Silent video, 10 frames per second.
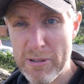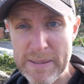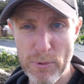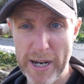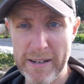
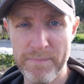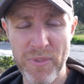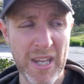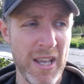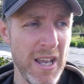spring.
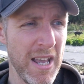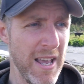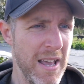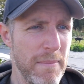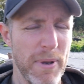
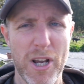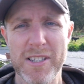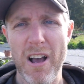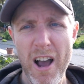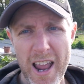
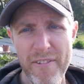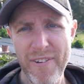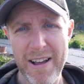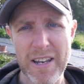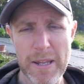Because I have
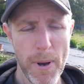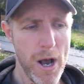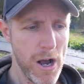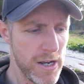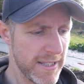found in the
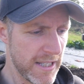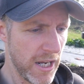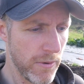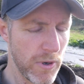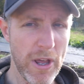past
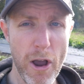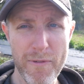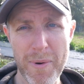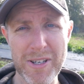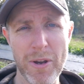with
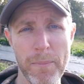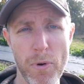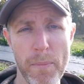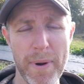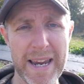overwintering
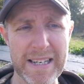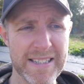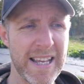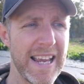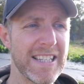broad
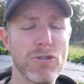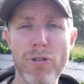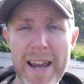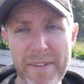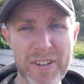beans, it's great if